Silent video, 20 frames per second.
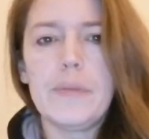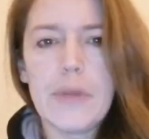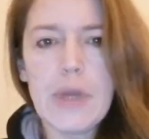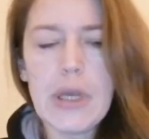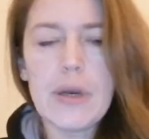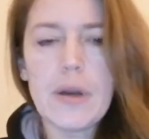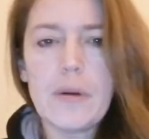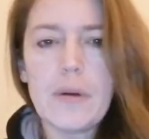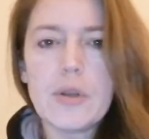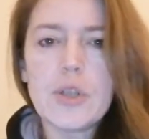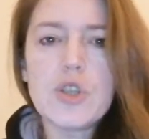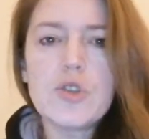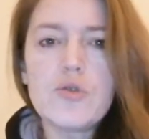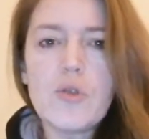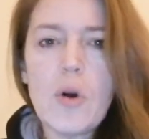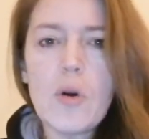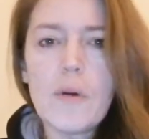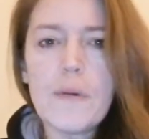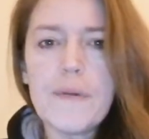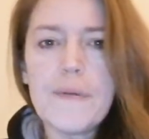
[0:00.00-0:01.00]
you know, a
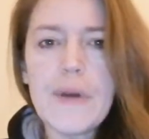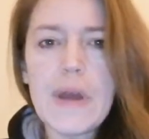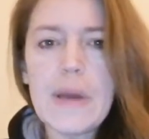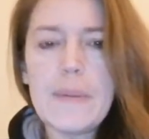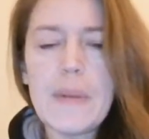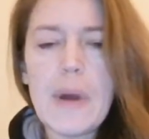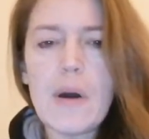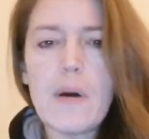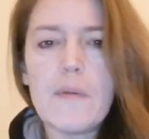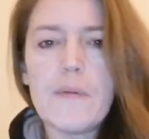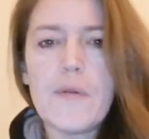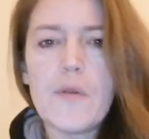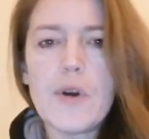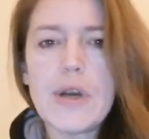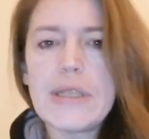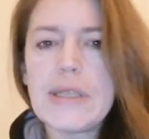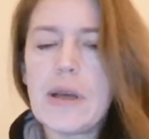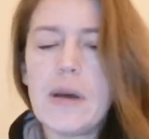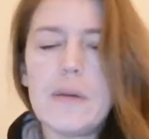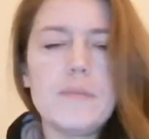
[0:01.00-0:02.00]
strong female
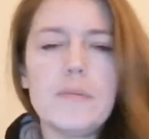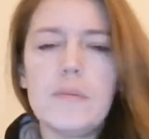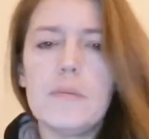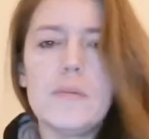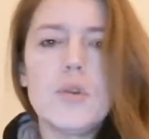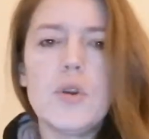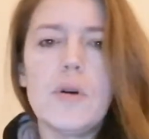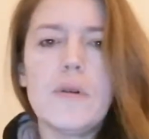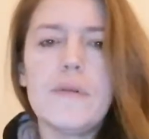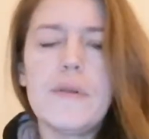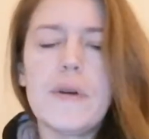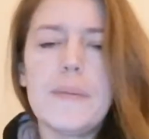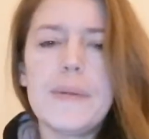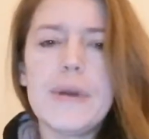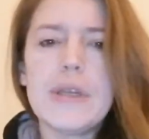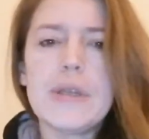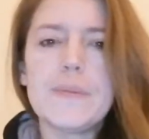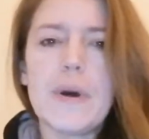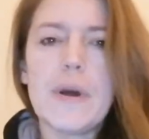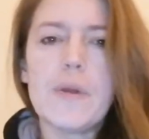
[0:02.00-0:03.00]
voice. I'm not a
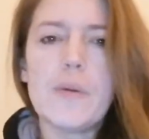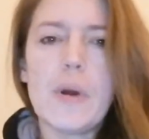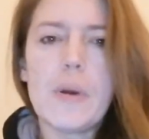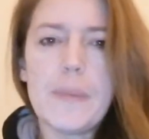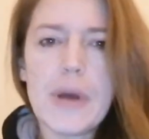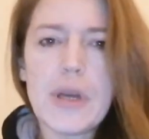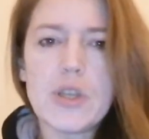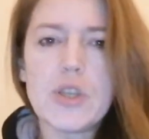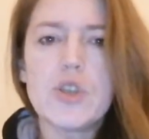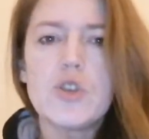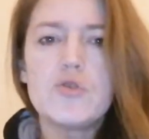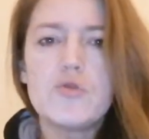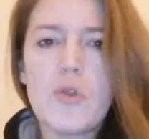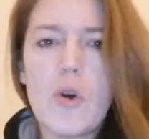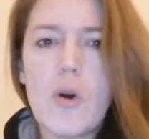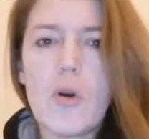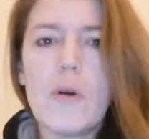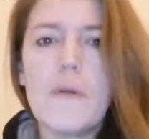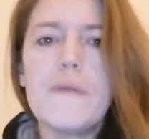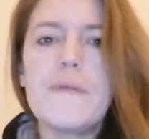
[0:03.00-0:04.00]
feminist, by the way, but a
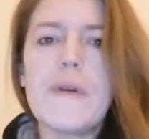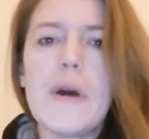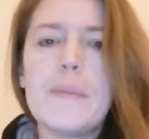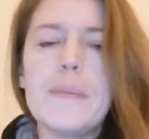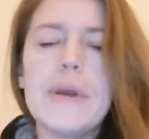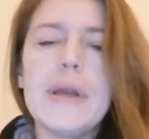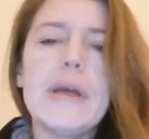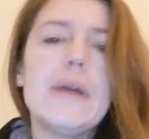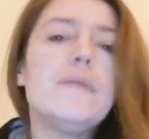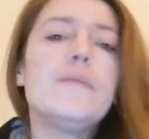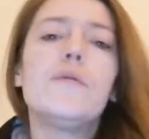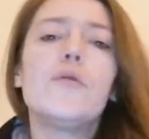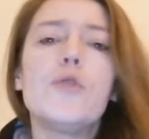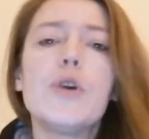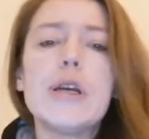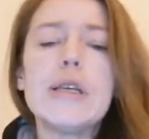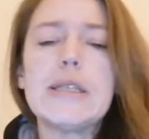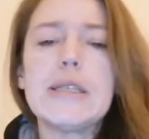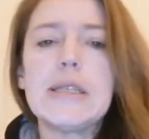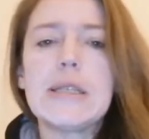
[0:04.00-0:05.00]
strong feminine
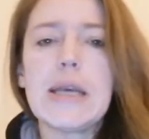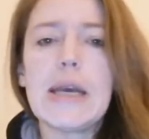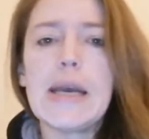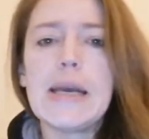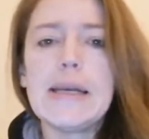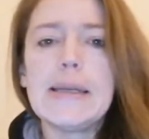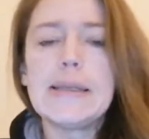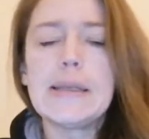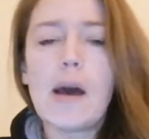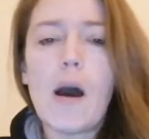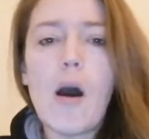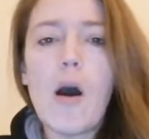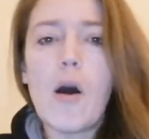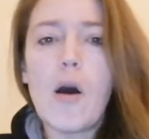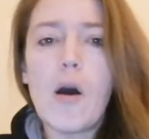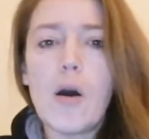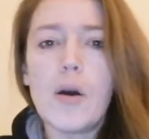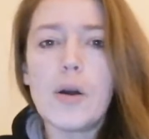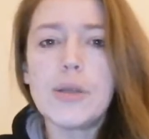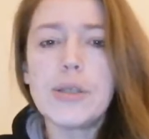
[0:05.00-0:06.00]
voice is
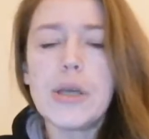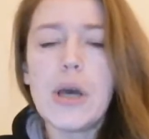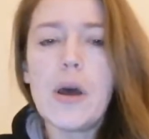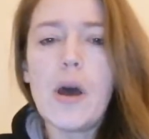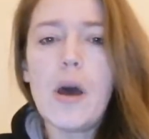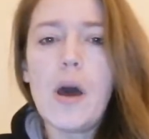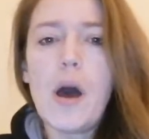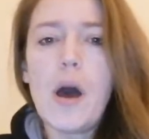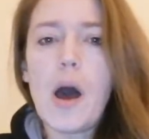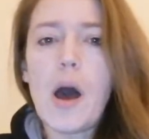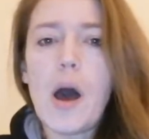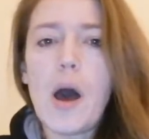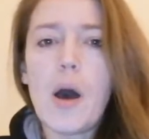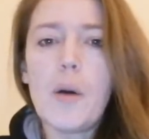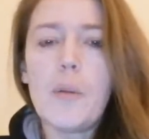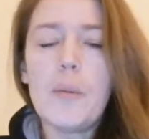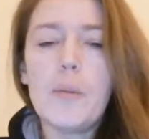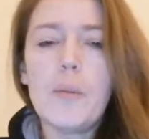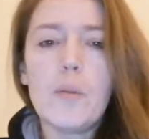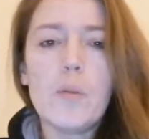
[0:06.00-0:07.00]
heard,
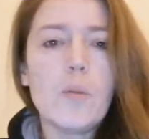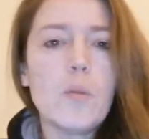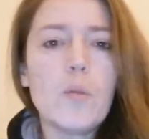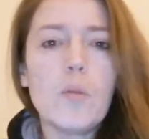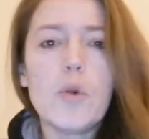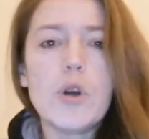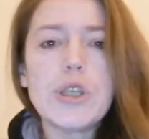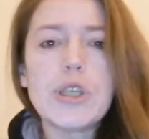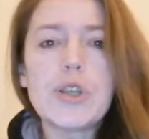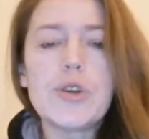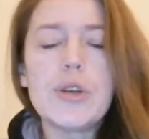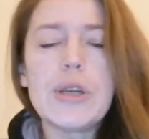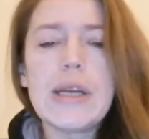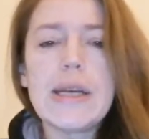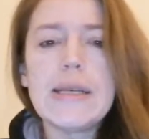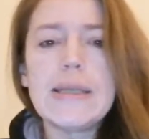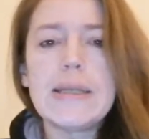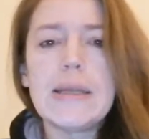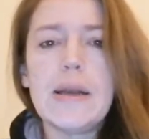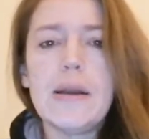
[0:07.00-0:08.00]
Um, which could
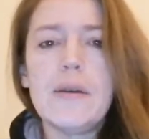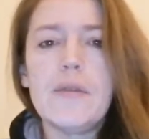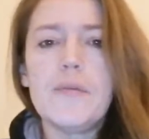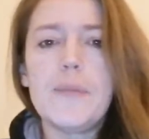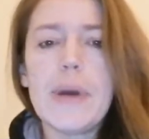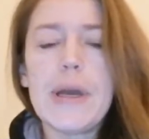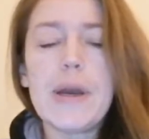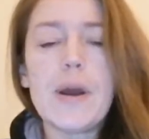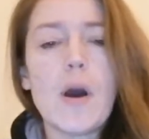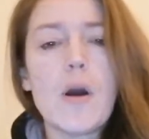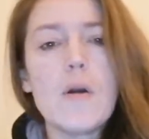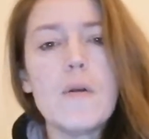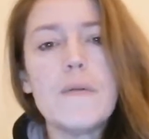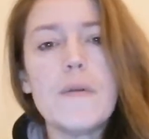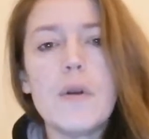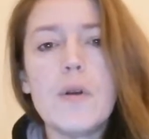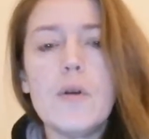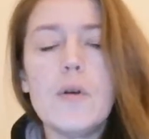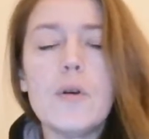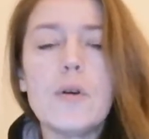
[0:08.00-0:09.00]
easily have been
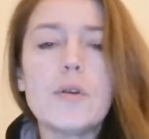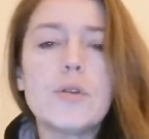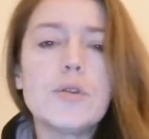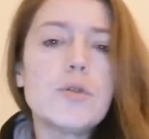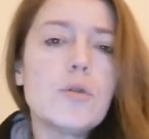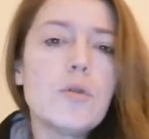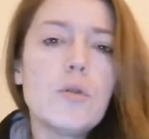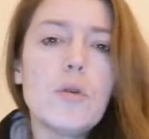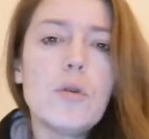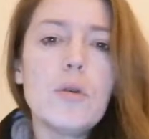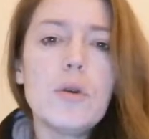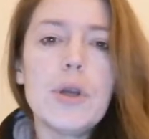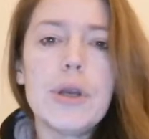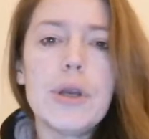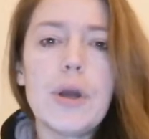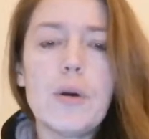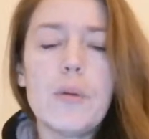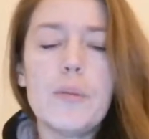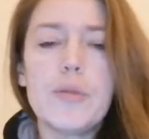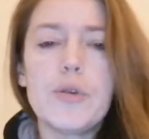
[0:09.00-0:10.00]
overlooked or, you
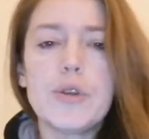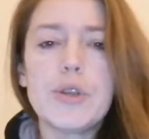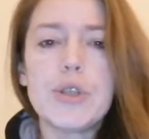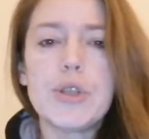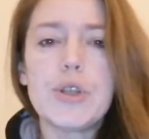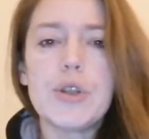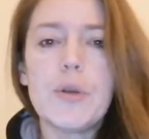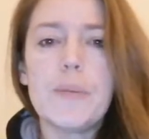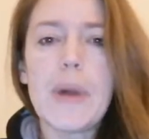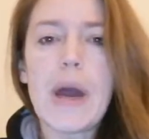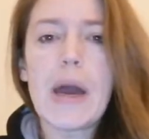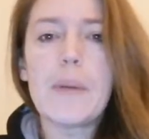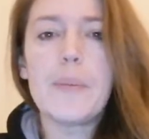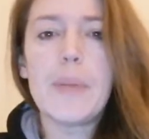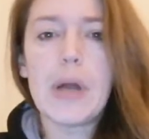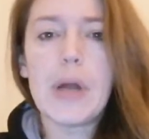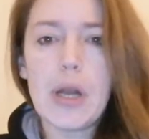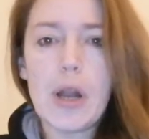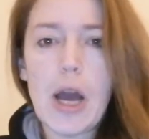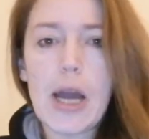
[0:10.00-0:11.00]
know, pushed to the back.
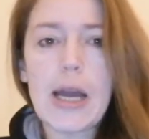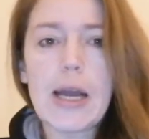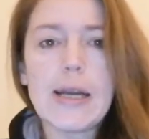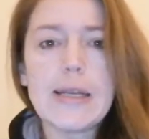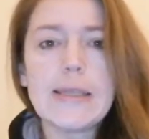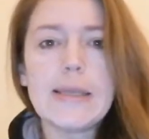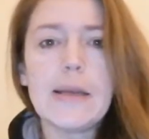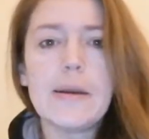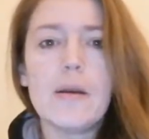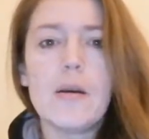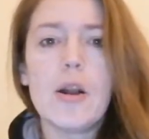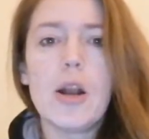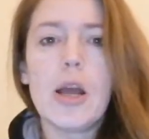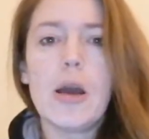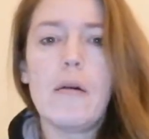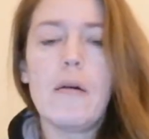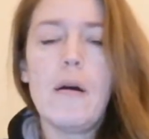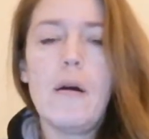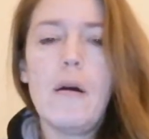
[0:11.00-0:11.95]
But like I said earlier,